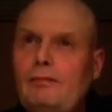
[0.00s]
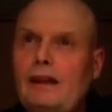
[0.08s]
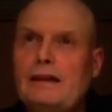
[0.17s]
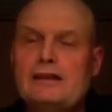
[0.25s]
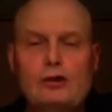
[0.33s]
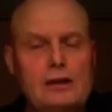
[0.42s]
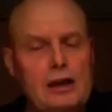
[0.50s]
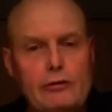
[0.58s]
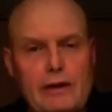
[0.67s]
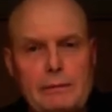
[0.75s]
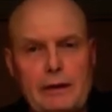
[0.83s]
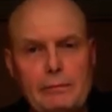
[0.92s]
It's got a
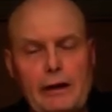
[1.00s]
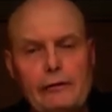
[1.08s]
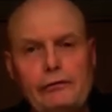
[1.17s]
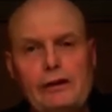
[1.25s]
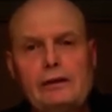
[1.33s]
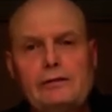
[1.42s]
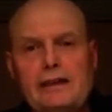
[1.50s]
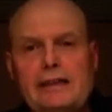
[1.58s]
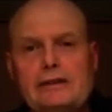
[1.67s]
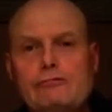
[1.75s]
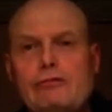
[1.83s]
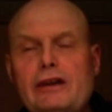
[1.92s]
creamy mouthfeel,
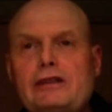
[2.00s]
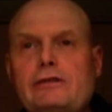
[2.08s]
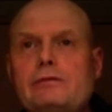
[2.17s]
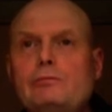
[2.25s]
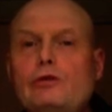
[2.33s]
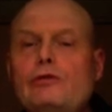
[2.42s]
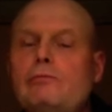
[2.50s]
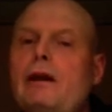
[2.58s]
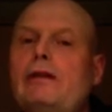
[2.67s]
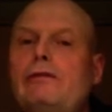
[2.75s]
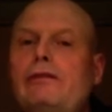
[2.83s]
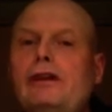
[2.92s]
nice, rich, smooth
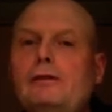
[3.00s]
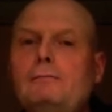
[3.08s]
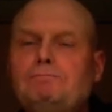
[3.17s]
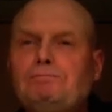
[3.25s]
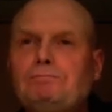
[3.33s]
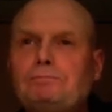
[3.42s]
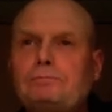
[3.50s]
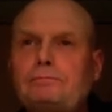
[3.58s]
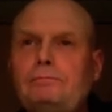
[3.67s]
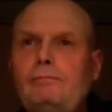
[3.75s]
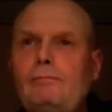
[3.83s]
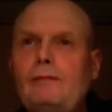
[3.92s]
mouthfeel.
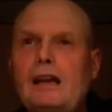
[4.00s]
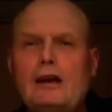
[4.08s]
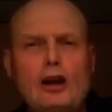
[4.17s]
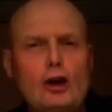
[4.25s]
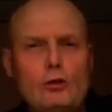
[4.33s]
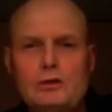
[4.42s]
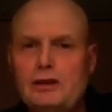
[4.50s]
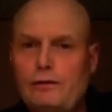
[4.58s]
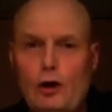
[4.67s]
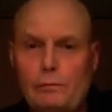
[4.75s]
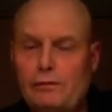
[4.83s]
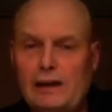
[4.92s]
Loads of
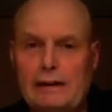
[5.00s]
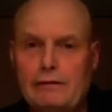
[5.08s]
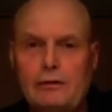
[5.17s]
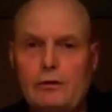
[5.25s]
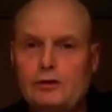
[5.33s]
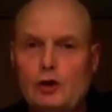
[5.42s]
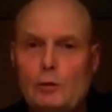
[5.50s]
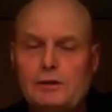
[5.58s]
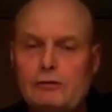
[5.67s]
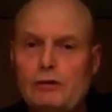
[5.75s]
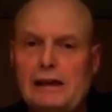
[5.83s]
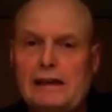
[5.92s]
hop flavour. Those hops
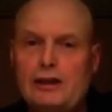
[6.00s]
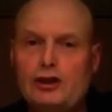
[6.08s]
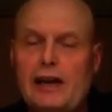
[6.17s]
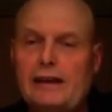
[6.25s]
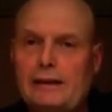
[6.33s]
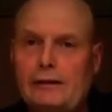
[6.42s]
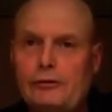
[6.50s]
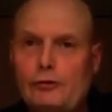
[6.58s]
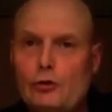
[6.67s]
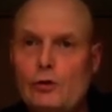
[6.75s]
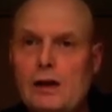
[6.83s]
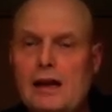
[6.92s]
are really shining
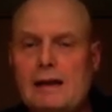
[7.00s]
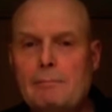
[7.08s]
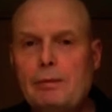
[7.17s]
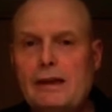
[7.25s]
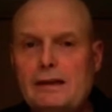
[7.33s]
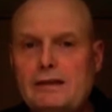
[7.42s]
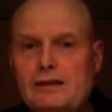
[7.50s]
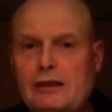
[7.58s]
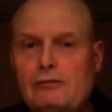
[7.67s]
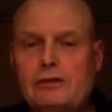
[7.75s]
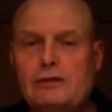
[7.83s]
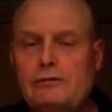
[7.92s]
through. Big
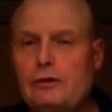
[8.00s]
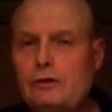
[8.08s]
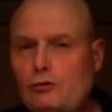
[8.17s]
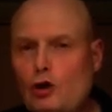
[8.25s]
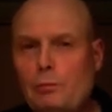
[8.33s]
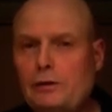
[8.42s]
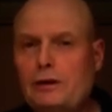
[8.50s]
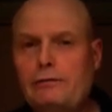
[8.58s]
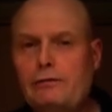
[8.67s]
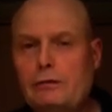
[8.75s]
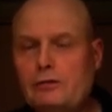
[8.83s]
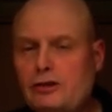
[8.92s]
citrus fruit, tropical
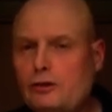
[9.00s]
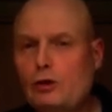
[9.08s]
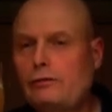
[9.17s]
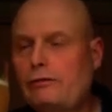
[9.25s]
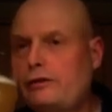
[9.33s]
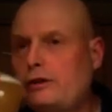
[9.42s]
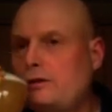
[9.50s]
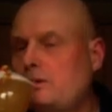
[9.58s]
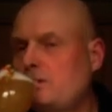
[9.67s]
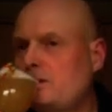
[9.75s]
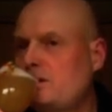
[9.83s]
fruit, stone fruit.